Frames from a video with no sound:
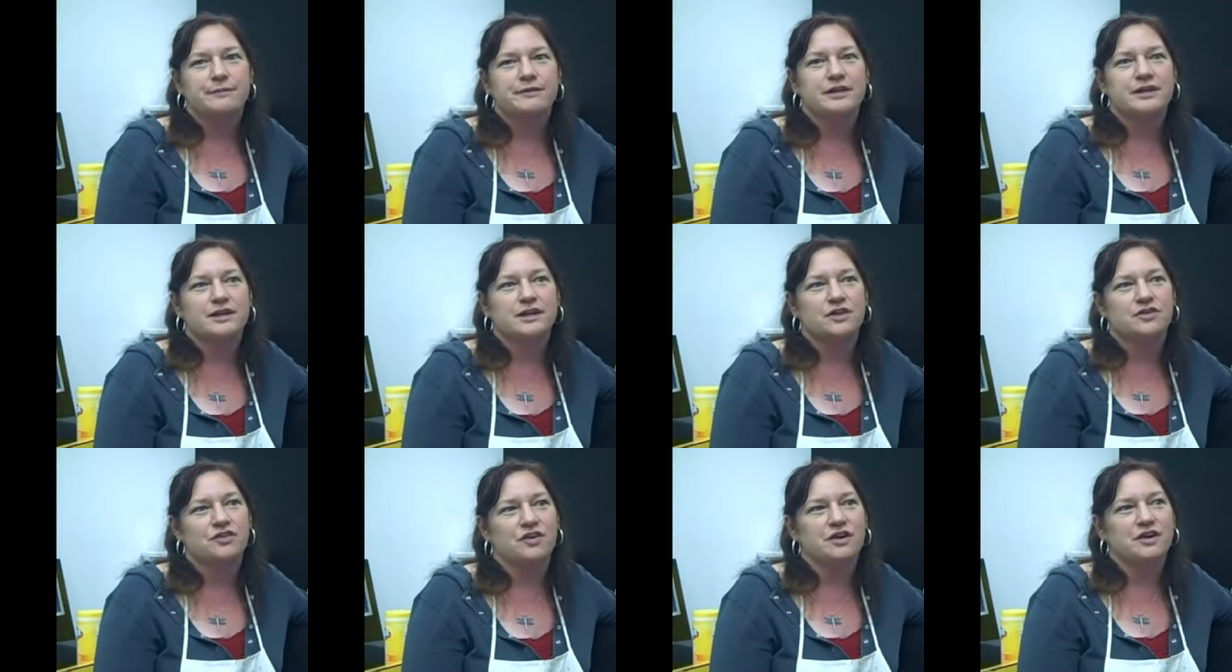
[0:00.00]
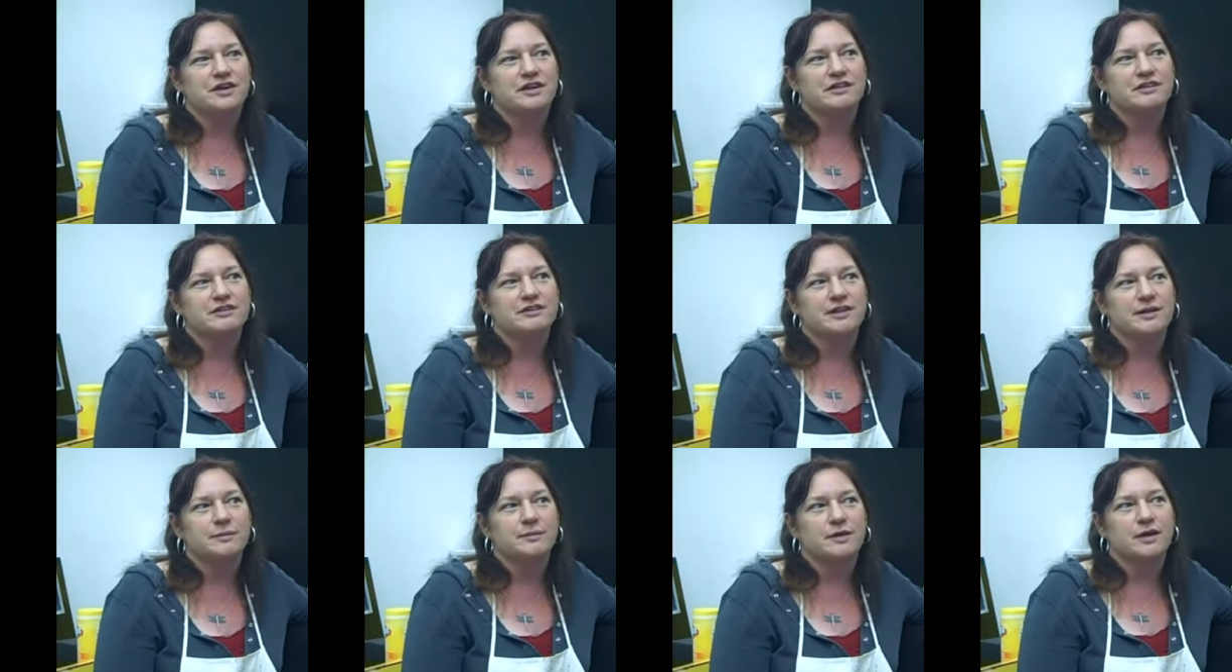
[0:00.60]
I'm tend to draw into
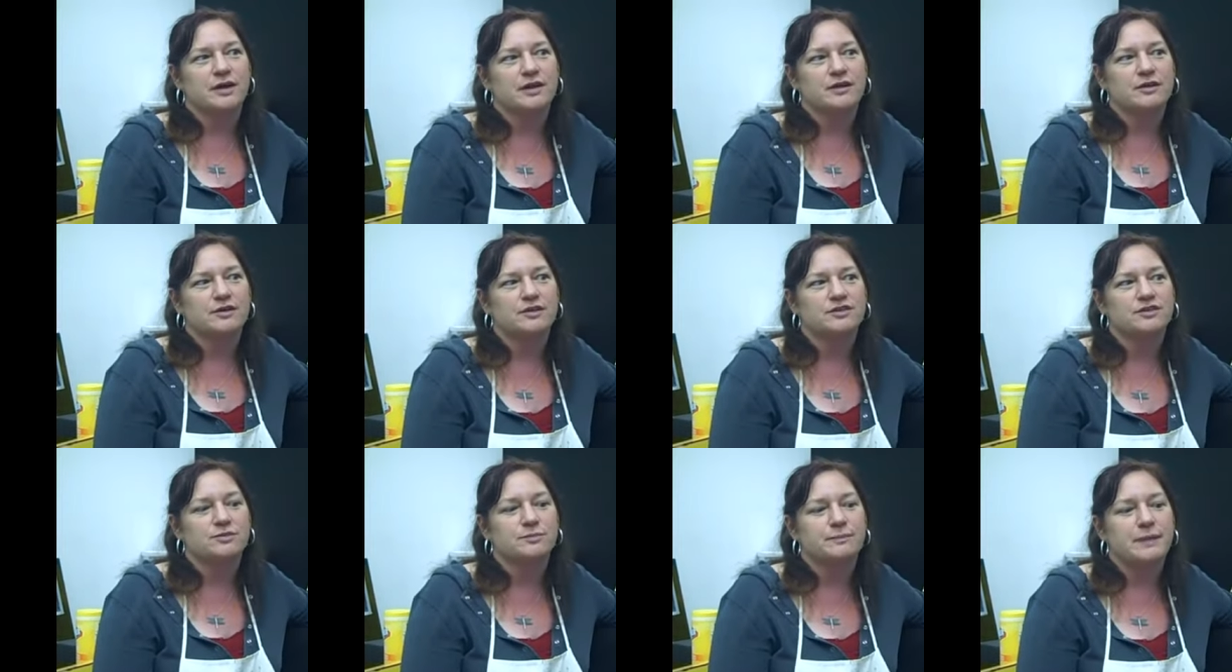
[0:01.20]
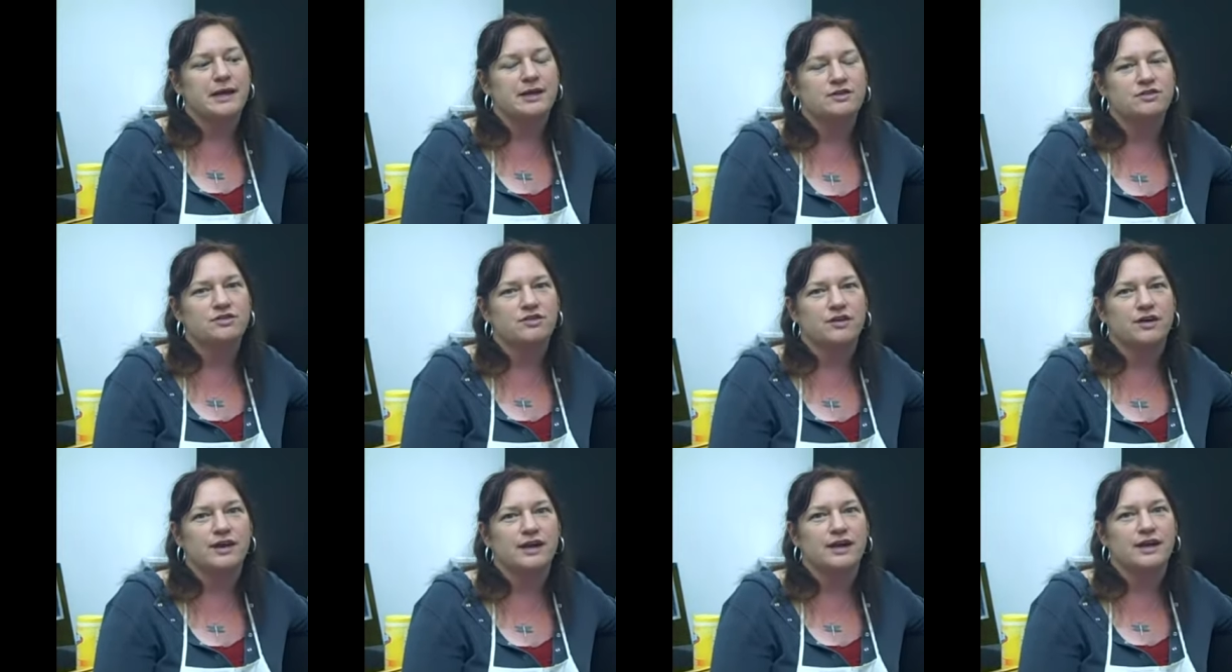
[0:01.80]
the same colors.
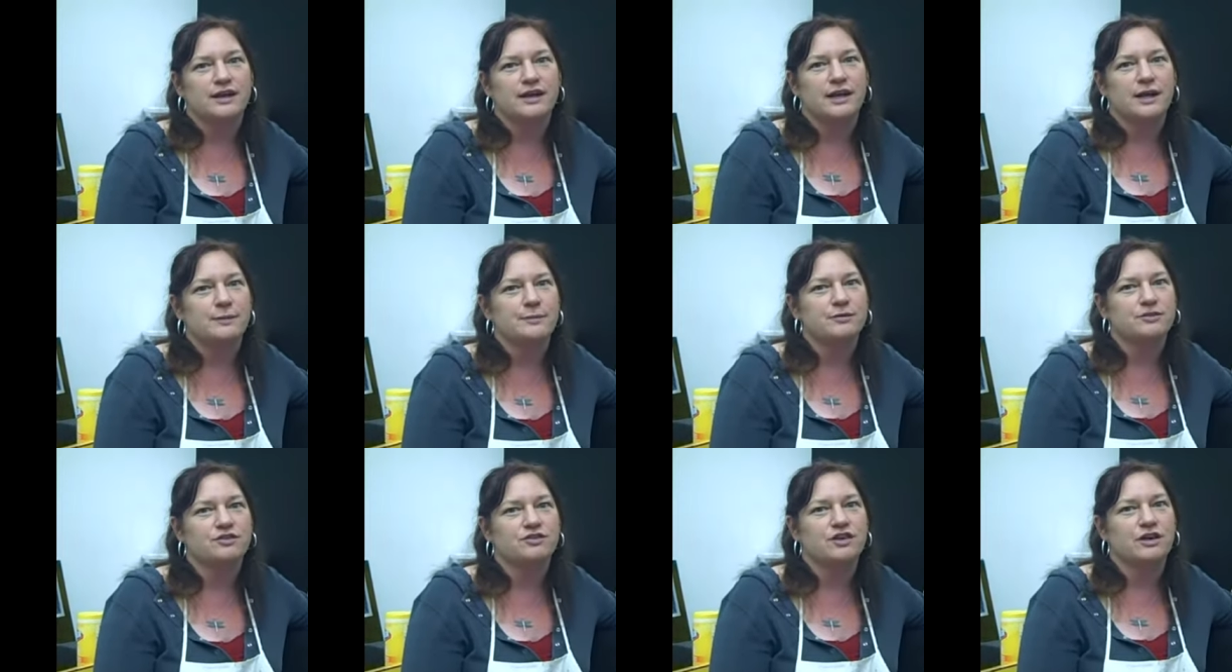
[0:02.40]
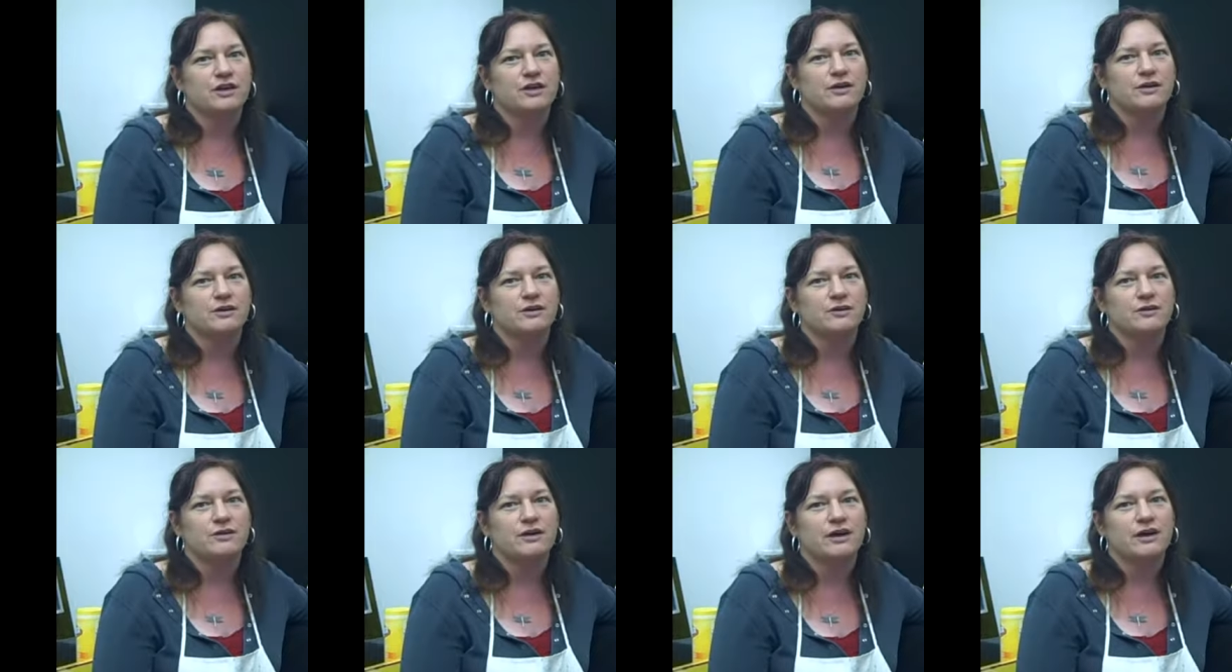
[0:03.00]
Payne's gray, Naples
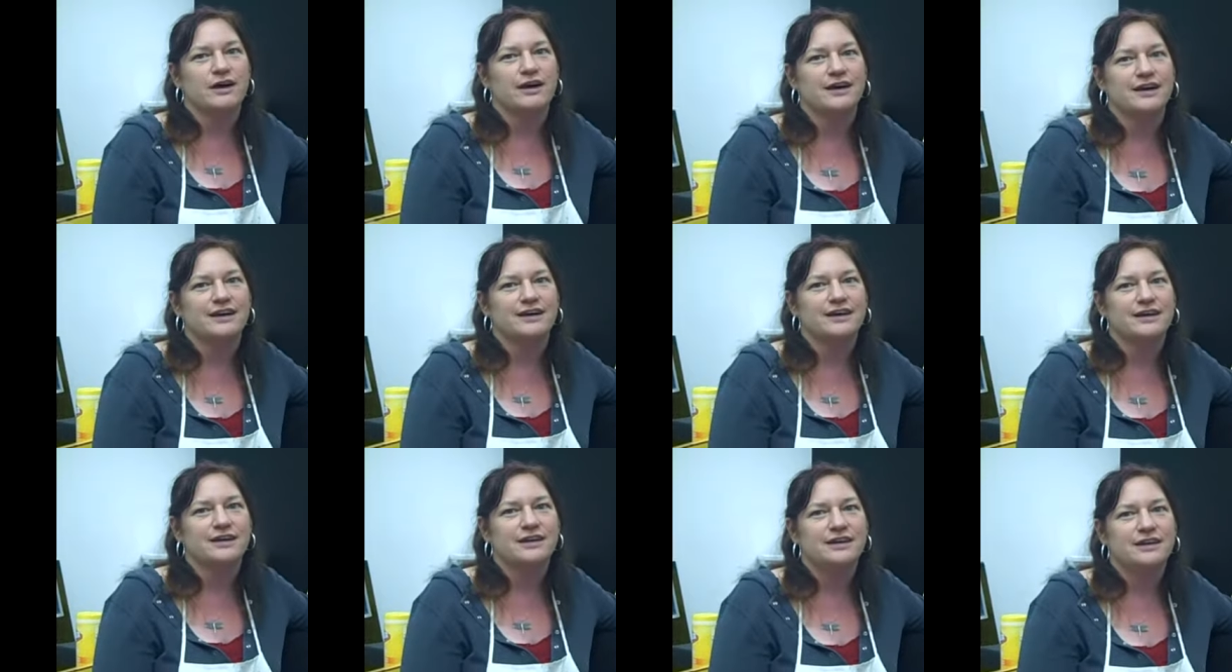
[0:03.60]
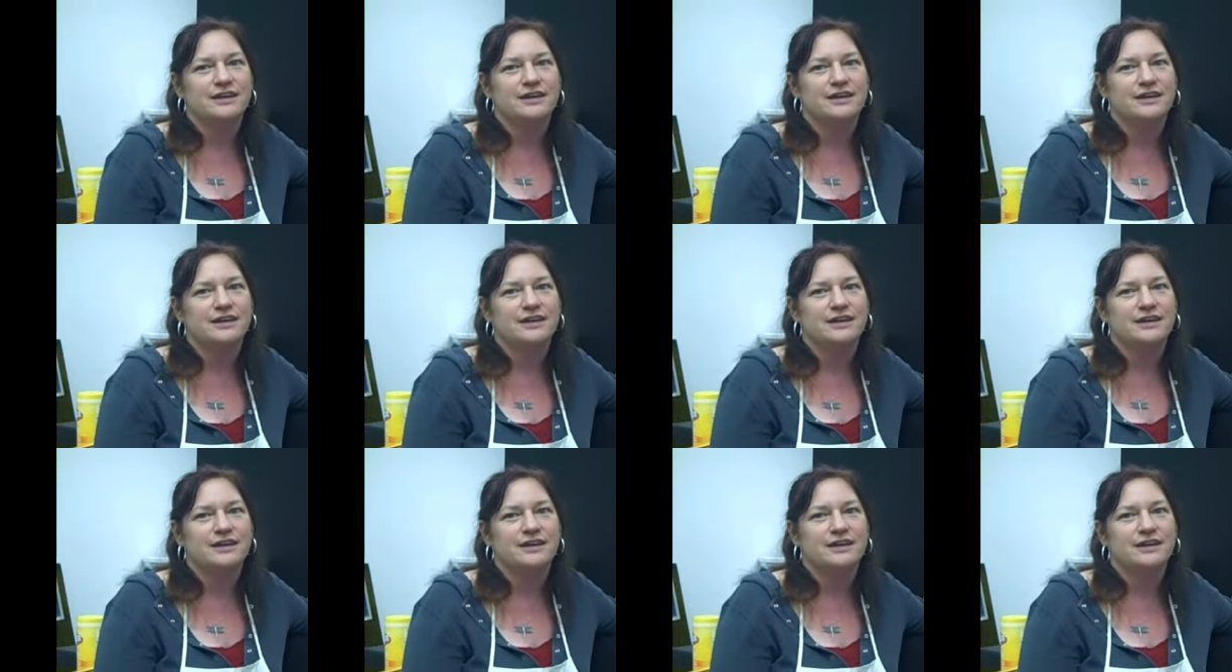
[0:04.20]
yellow, uh,